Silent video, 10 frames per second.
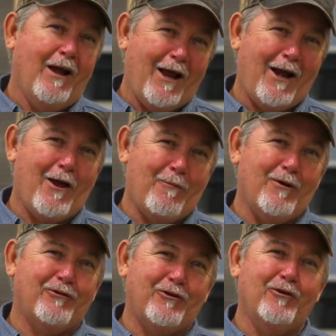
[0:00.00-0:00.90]
and help
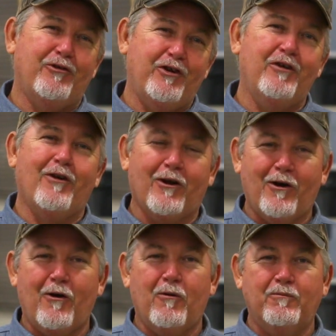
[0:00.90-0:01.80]
us to achieve our
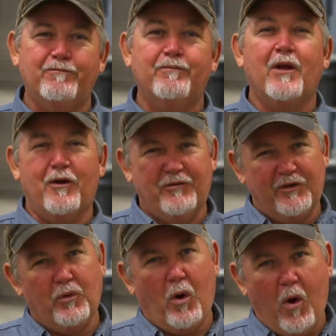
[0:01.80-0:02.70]
goal of
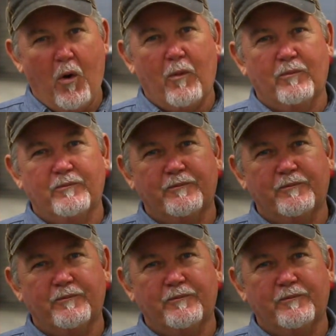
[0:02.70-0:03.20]
0 harm.